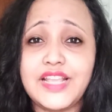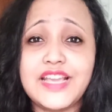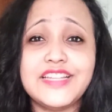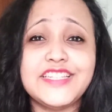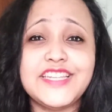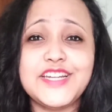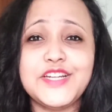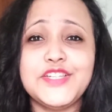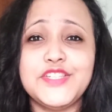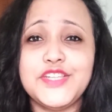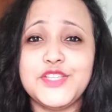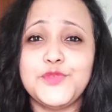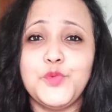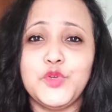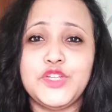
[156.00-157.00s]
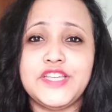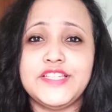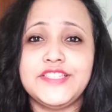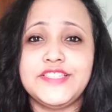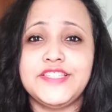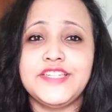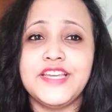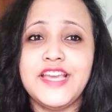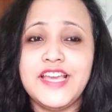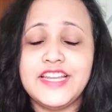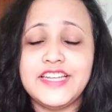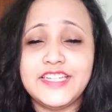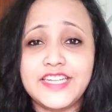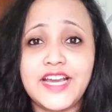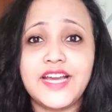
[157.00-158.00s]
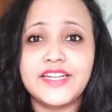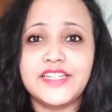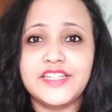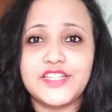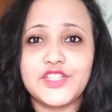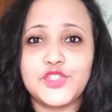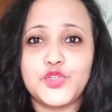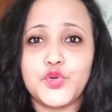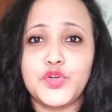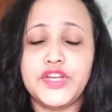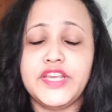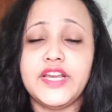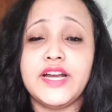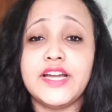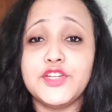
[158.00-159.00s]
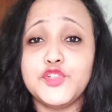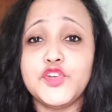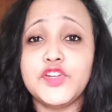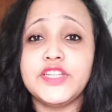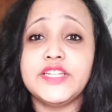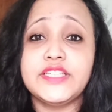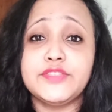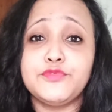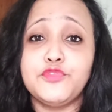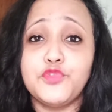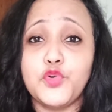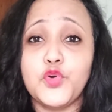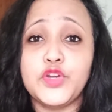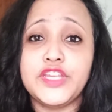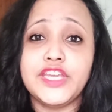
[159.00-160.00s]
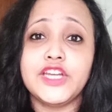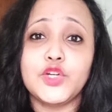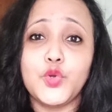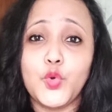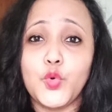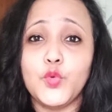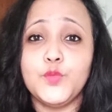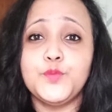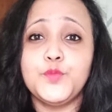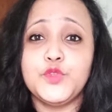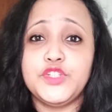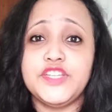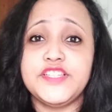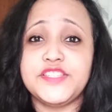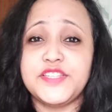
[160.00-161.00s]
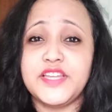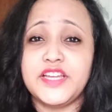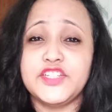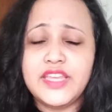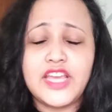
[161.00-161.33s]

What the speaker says: there's this Buddhist nun in the story, a 104-year-old Buddhist nun.